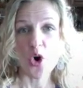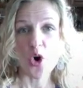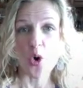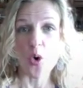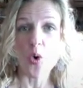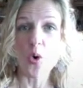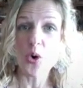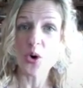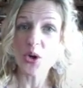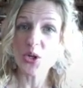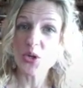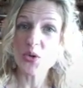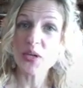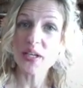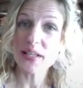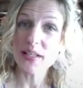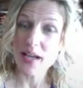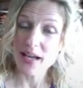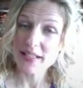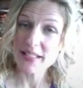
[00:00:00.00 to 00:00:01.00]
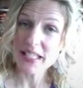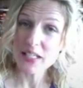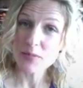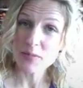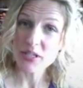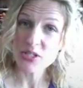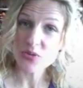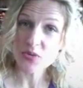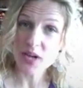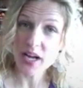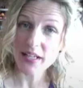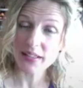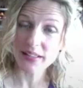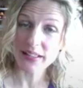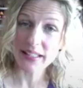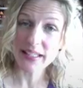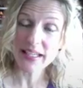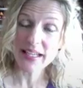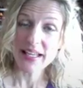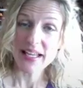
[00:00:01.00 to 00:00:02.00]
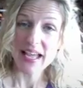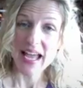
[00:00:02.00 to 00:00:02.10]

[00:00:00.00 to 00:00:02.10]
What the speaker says: or you can contact me directly